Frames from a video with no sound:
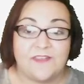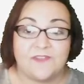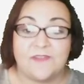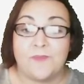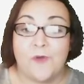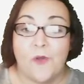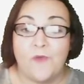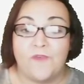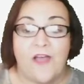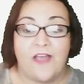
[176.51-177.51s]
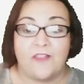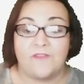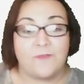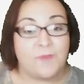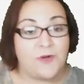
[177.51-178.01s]
There's a profile
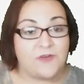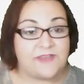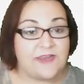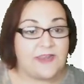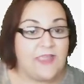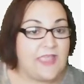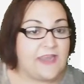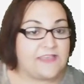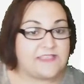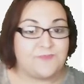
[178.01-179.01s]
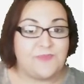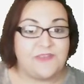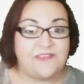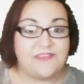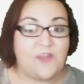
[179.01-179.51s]
of a person, and it says
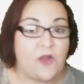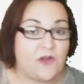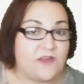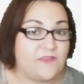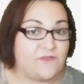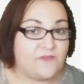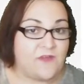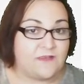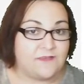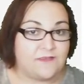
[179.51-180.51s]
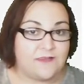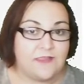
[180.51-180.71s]
business card in the front.